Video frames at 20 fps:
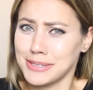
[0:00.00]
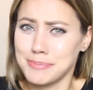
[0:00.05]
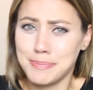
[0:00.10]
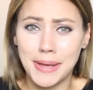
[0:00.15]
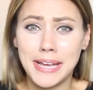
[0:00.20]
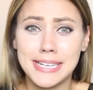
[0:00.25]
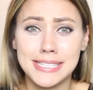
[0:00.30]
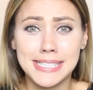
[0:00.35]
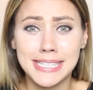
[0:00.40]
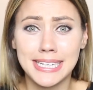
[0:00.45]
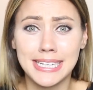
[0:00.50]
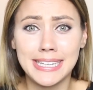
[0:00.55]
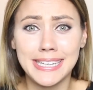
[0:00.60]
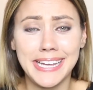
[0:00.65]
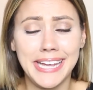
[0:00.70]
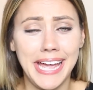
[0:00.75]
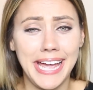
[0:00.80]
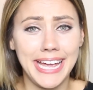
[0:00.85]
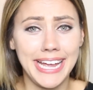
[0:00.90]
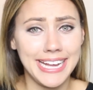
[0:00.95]

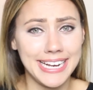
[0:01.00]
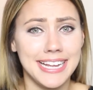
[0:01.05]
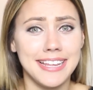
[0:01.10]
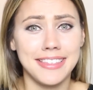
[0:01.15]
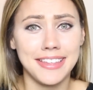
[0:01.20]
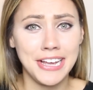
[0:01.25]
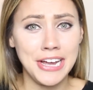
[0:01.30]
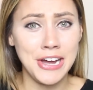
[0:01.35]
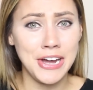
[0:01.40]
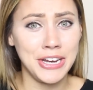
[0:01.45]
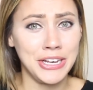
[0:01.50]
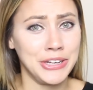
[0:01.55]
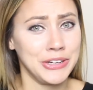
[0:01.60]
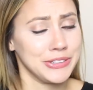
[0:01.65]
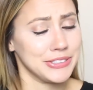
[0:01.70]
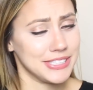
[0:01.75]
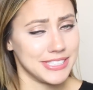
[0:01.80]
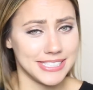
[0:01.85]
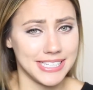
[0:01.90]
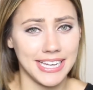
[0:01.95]
basically anything on
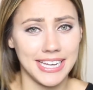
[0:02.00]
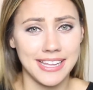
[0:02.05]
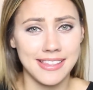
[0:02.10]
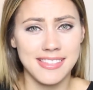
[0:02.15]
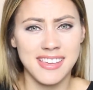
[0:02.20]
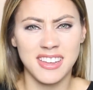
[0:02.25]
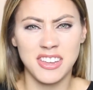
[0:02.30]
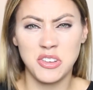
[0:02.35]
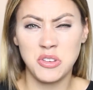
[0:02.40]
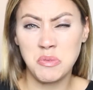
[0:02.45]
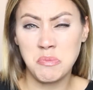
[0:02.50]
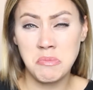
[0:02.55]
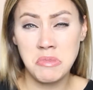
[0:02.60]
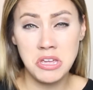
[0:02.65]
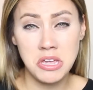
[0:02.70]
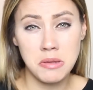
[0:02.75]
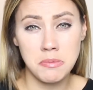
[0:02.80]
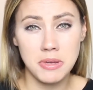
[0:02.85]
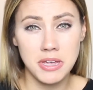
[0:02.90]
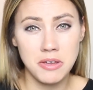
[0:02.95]
your skin that you
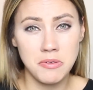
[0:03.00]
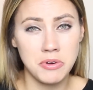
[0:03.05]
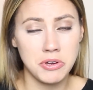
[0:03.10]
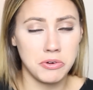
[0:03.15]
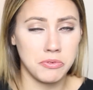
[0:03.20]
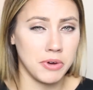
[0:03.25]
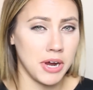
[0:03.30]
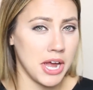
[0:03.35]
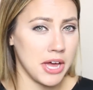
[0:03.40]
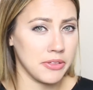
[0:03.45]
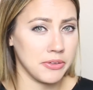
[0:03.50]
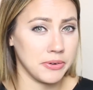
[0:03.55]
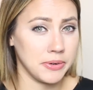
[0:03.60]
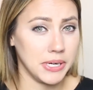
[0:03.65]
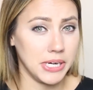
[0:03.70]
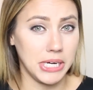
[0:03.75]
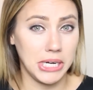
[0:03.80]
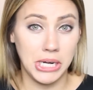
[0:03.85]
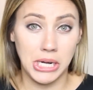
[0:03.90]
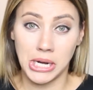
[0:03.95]
maybe would rather
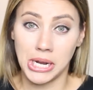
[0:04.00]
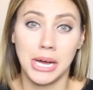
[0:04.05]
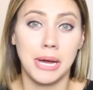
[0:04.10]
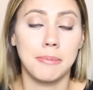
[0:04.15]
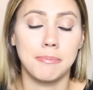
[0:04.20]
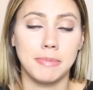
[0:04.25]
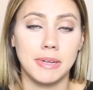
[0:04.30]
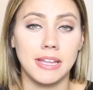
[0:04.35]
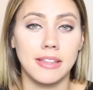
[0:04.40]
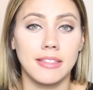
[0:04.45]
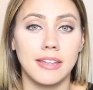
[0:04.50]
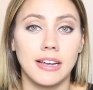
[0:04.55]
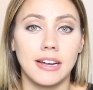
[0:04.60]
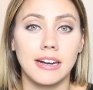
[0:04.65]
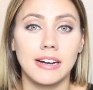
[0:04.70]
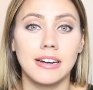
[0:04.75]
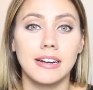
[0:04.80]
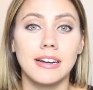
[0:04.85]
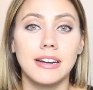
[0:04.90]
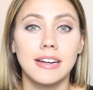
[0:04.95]
it not be
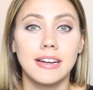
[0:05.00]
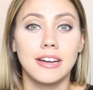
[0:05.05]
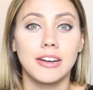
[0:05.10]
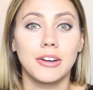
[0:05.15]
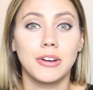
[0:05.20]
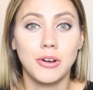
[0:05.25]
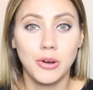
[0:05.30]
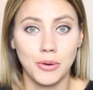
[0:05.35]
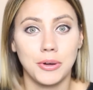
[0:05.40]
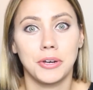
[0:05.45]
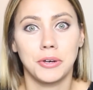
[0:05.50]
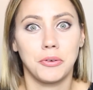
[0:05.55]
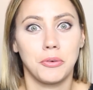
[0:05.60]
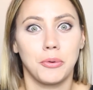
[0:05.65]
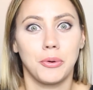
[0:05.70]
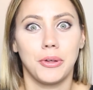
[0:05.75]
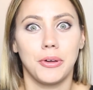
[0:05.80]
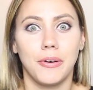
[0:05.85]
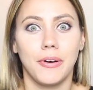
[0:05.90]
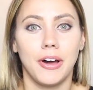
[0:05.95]
there, coconut
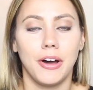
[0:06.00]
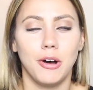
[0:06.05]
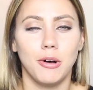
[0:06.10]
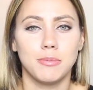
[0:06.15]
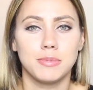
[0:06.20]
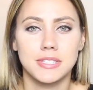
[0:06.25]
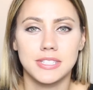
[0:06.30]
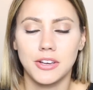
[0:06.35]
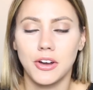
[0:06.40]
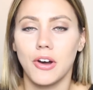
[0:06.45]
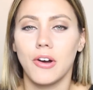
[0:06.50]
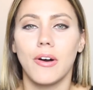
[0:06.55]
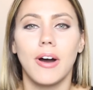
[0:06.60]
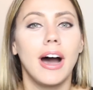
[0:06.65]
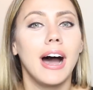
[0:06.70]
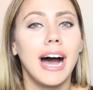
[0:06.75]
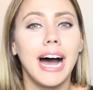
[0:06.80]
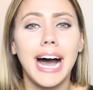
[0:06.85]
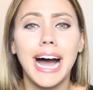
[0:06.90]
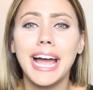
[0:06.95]
oil helps.
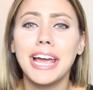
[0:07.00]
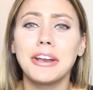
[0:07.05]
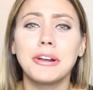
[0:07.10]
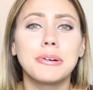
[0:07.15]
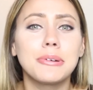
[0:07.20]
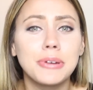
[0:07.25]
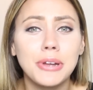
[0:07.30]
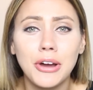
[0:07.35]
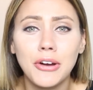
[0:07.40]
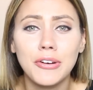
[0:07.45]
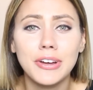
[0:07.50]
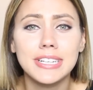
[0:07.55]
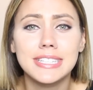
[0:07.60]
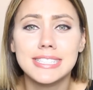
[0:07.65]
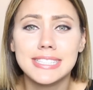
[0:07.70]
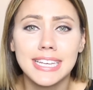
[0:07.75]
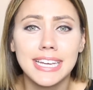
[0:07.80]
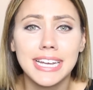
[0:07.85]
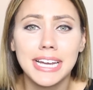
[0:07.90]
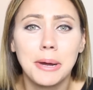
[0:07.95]
So I don't know,
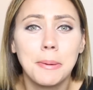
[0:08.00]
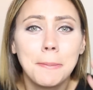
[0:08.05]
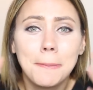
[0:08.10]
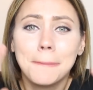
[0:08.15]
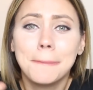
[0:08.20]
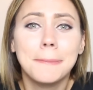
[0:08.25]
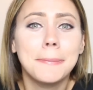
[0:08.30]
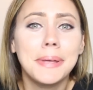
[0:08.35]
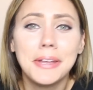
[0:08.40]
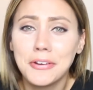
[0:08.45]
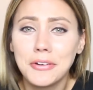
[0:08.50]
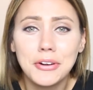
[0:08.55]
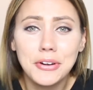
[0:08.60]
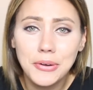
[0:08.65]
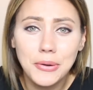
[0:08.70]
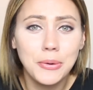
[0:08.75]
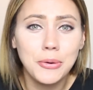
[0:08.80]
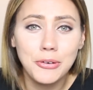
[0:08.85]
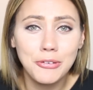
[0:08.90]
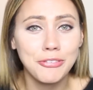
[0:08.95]
it's like a
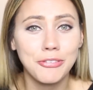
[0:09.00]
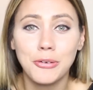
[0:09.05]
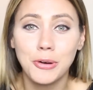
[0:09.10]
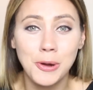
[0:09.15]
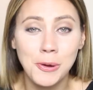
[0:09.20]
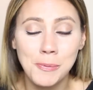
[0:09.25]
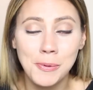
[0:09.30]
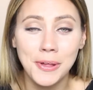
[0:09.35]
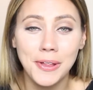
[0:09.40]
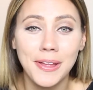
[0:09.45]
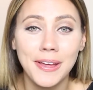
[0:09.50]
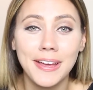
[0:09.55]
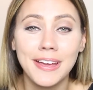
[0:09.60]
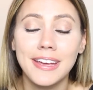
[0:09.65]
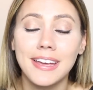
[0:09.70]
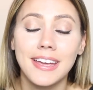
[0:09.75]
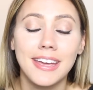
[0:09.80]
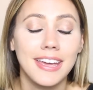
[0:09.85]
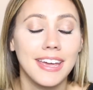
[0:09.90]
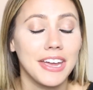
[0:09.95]
miracle
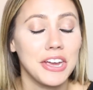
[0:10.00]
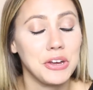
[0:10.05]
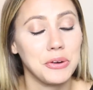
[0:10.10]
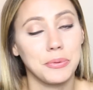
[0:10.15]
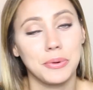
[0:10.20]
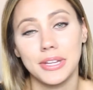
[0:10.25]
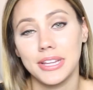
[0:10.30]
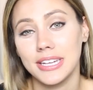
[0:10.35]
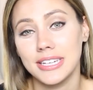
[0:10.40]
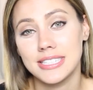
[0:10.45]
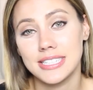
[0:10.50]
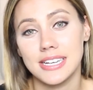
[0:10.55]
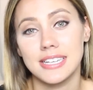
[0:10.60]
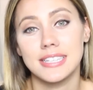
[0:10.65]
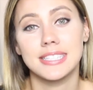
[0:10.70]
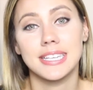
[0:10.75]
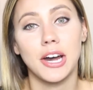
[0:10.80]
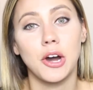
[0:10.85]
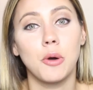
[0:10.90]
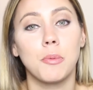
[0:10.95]
formula. It really
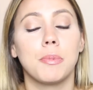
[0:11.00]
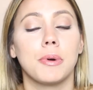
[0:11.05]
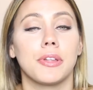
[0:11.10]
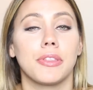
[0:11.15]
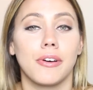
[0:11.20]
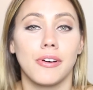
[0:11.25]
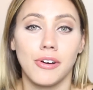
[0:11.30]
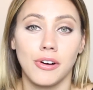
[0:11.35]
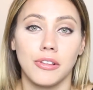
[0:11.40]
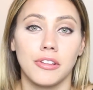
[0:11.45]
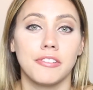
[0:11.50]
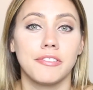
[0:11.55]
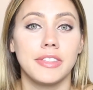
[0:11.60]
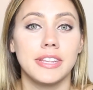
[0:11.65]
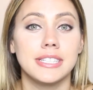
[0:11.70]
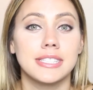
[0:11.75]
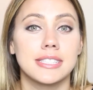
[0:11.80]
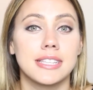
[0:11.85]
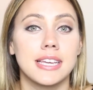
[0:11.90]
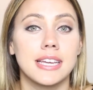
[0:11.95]
does help with all of
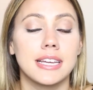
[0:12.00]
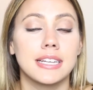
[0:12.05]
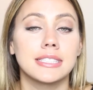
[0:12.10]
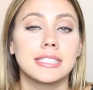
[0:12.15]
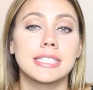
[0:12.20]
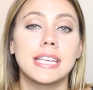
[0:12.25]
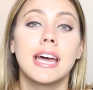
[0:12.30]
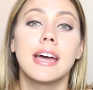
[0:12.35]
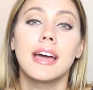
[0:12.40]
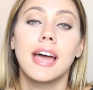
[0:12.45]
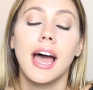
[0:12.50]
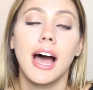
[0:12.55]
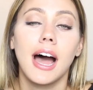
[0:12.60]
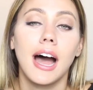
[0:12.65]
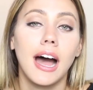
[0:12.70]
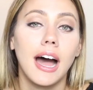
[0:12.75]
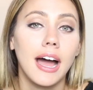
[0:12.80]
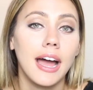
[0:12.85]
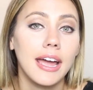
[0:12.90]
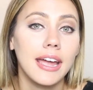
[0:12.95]
these things.
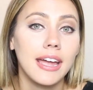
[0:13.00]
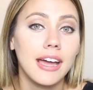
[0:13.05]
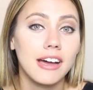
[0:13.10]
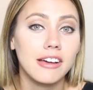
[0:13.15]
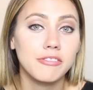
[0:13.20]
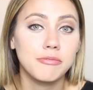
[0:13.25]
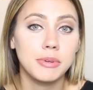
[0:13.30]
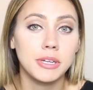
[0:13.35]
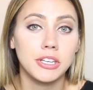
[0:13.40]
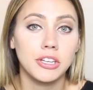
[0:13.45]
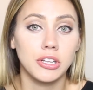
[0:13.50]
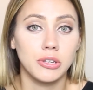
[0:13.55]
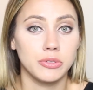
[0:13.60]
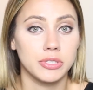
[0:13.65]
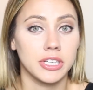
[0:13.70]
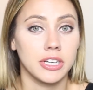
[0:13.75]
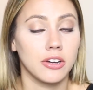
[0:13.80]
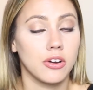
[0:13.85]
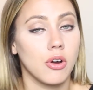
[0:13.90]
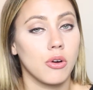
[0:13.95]
I have been
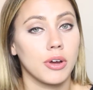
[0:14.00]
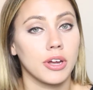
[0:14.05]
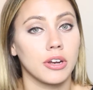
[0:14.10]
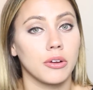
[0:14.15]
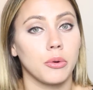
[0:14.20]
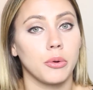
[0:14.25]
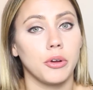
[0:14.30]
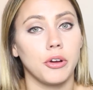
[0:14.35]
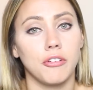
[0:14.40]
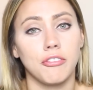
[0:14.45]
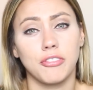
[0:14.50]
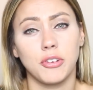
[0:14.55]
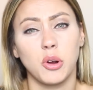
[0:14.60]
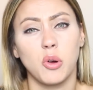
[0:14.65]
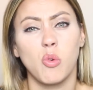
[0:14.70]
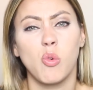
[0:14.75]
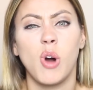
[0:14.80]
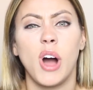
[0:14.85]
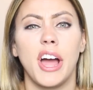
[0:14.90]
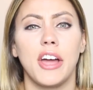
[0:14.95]
using coconut oil for
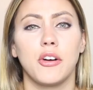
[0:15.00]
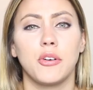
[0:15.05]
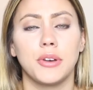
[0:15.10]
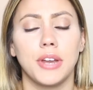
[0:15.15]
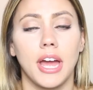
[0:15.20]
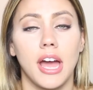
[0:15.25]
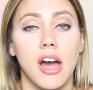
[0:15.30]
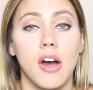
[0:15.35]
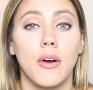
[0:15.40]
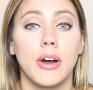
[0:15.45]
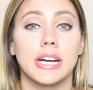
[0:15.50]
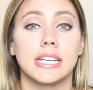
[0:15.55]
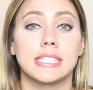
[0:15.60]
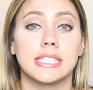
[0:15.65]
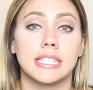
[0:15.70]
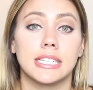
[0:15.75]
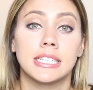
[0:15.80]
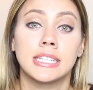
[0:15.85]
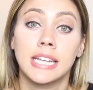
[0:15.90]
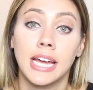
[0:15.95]
a while now
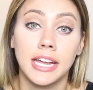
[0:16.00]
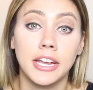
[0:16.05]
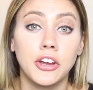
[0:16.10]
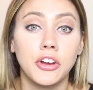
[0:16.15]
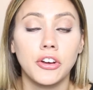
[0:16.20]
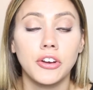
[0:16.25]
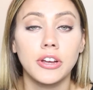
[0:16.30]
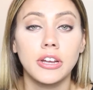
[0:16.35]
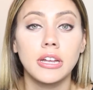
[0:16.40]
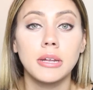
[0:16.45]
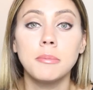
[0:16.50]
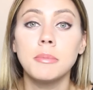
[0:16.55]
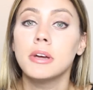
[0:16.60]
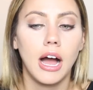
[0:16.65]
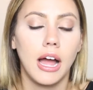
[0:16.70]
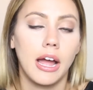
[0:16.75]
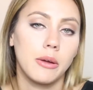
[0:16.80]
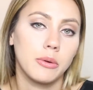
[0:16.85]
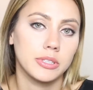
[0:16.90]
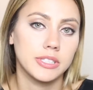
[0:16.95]
as a night cream.
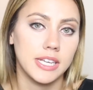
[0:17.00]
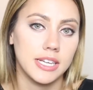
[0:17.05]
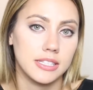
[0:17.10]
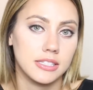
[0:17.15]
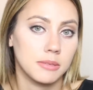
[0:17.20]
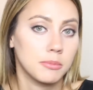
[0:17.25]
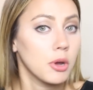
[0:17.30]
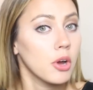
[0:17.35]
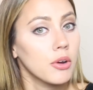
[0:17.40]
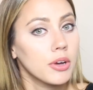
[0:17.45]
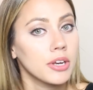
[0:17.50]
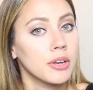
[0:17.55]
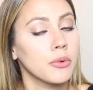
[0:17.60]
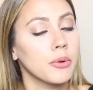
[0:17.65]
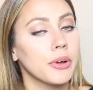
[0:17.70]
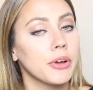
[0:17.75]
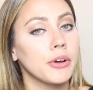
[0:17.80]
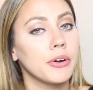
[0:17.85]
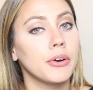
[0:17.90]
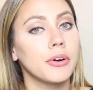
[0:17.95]
I will take some coconut
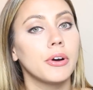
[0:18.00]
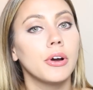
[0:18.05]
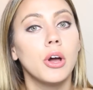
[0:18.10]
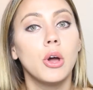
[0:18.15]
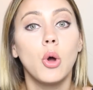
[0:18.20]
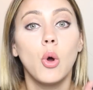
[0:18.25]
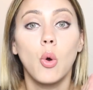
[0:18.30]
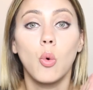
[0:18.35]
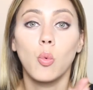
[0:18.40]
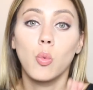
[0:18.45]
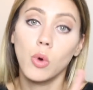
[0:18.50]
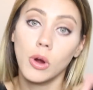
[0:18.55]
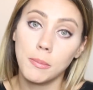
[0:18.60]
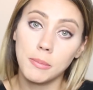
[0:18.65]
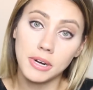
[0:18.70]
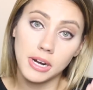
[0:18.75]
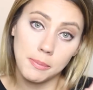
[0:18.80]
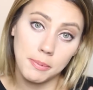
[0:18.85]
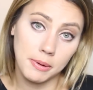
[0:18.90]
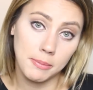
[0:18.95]
oil,
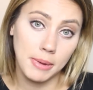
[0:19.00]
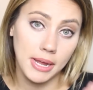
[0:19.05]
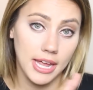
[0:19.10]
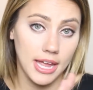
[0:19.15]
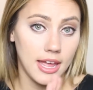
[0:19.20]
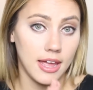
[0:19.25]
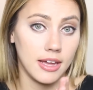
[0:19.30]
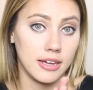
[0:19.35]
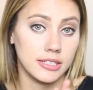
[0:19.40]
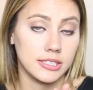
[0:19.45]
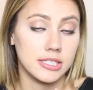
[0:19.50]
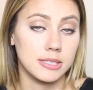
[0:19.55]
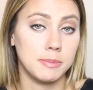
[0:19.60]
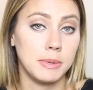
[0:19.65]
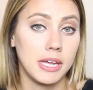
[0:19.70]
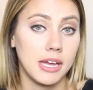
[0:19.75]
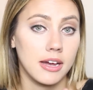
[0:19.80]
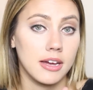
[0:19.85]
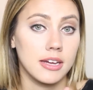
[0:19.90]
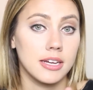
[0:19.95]
warm it up in my hands
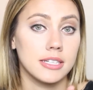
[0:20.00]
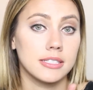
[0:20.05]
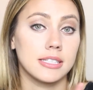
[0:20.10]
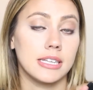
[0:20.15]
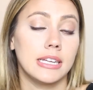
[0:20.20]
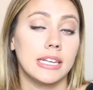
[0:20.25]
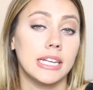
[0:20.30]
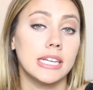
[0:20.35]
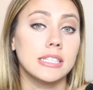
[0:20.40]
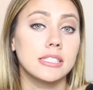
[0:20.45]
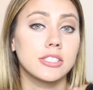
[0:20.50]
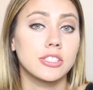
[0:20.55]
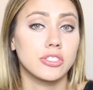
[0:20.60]
because it is